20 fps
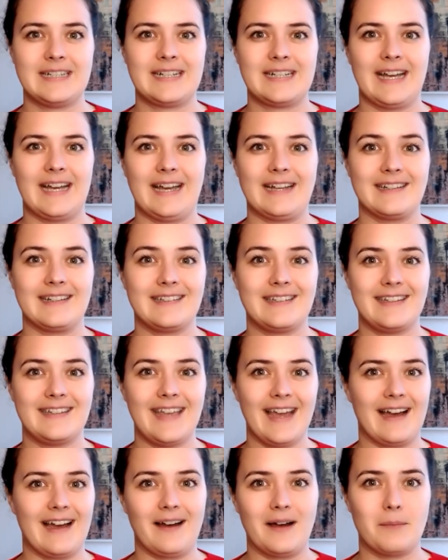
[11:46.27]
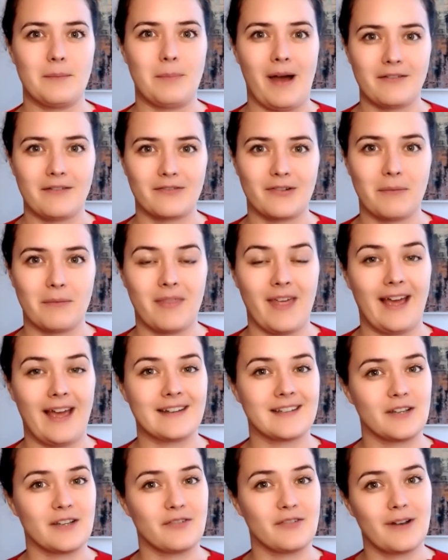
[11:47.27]
And yeah, apart from
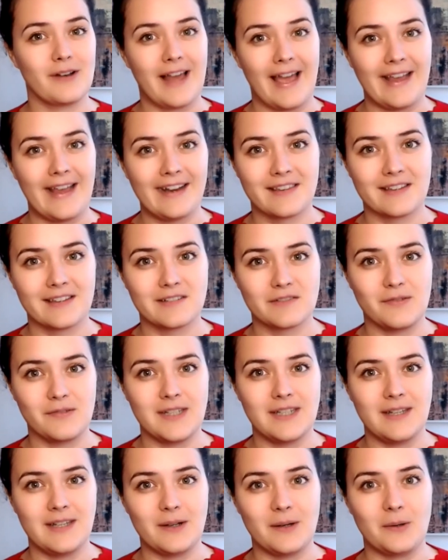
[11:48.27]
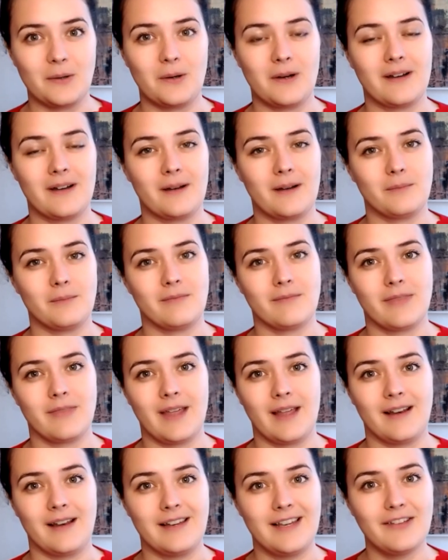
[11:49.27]
that, if you like this video, um,
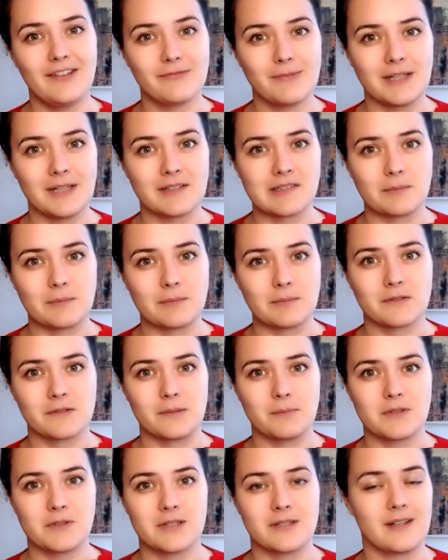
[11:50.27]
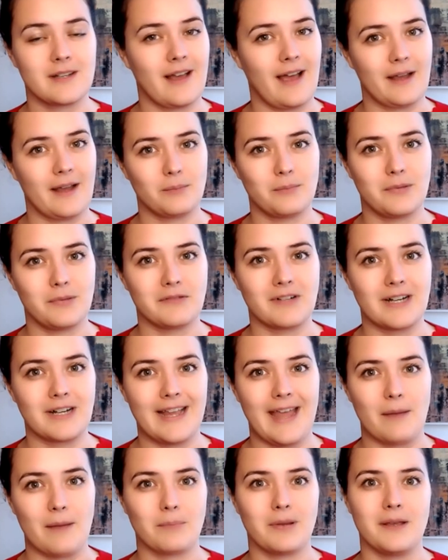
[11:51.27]
then leave me a subscription. I'd be really
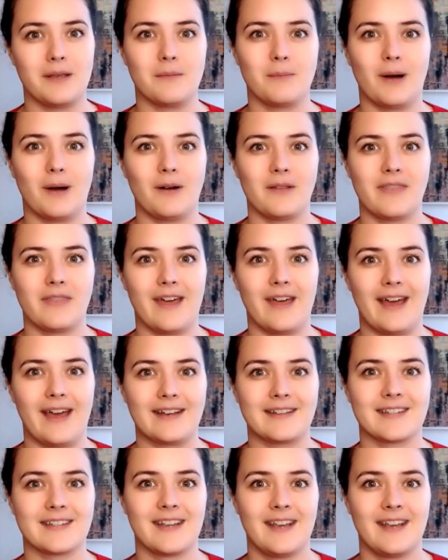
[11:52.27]
happy about that.